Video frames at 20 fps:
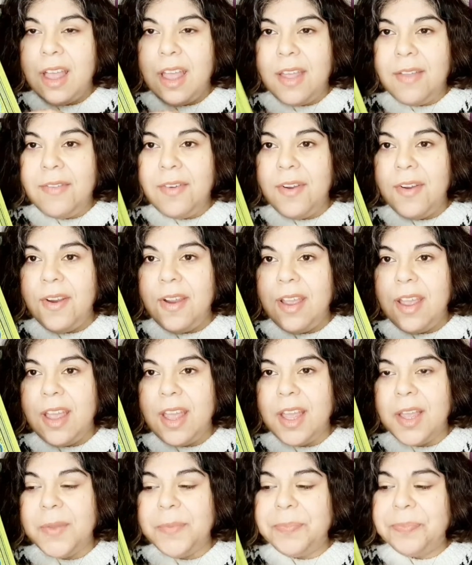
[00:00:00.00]

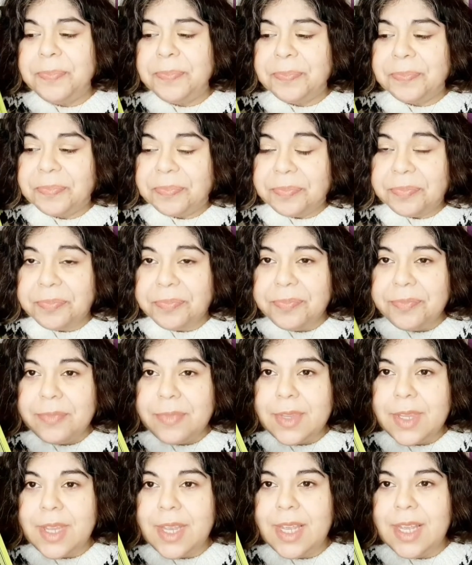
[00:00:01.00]
cover,
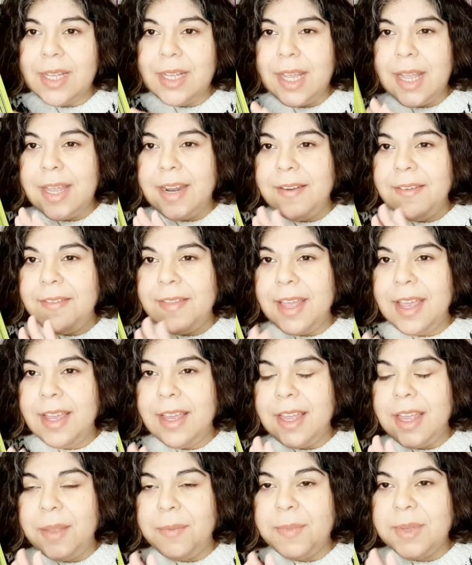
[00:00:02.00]
kind of
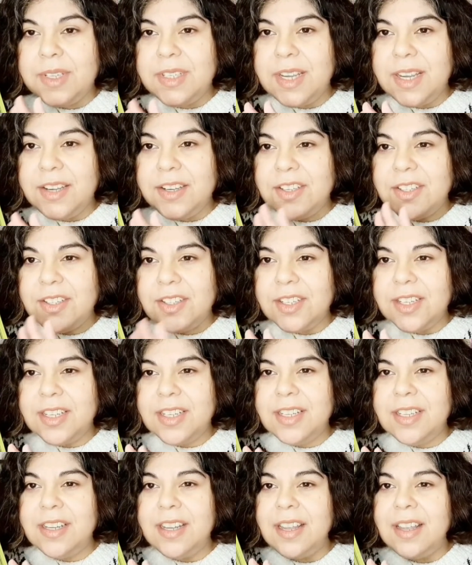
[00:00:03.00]
like
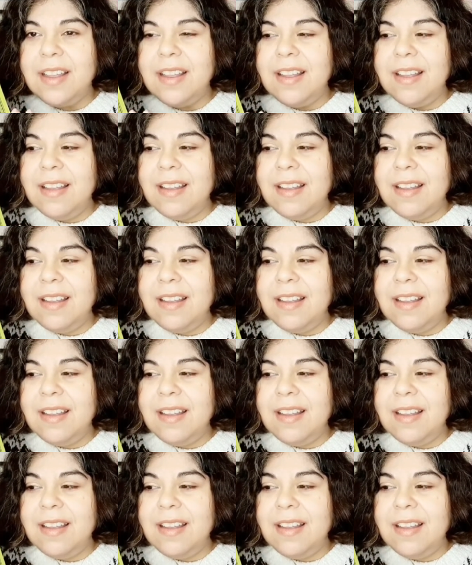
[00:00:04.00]
imitation,